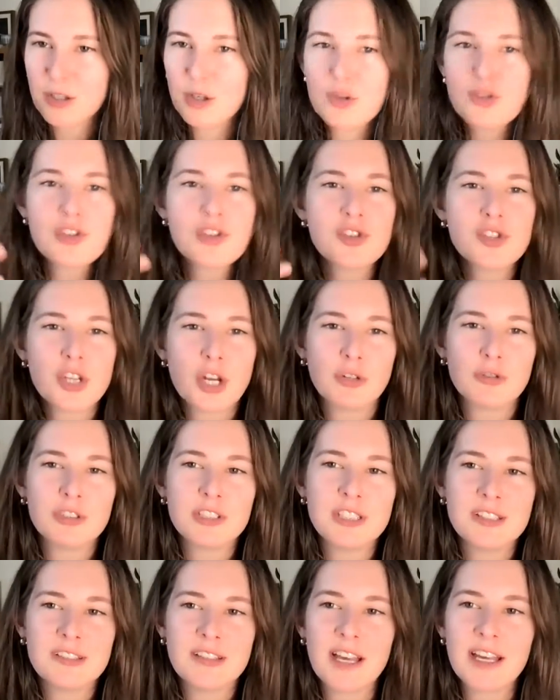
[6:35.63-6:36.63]
Or just
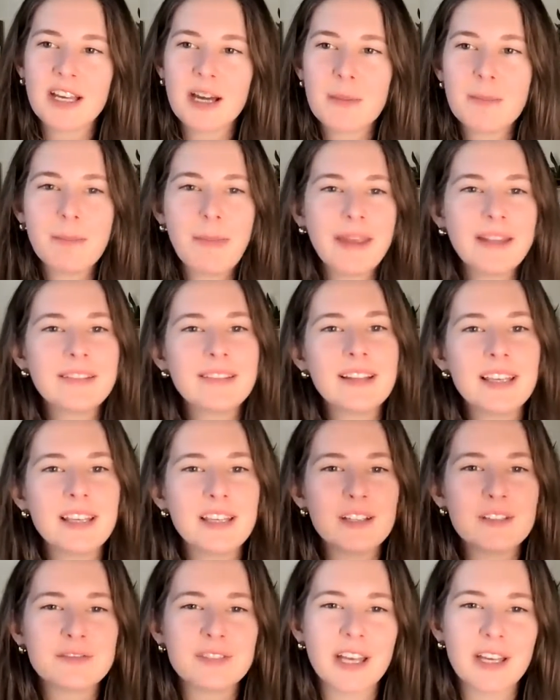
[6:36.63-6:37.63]
generally like a
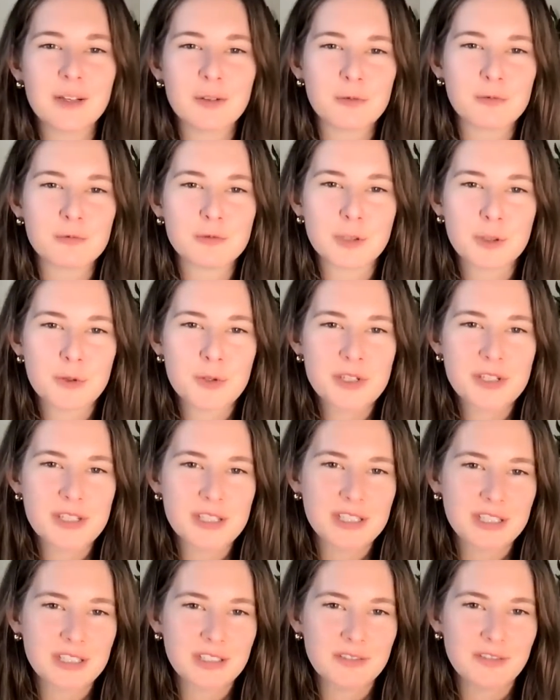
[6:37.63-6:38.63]
medley of like
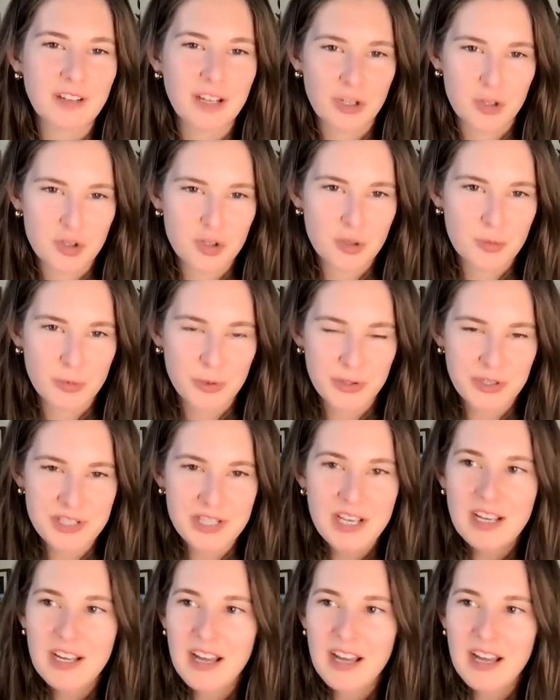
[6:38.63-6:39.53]
roasted vegetables.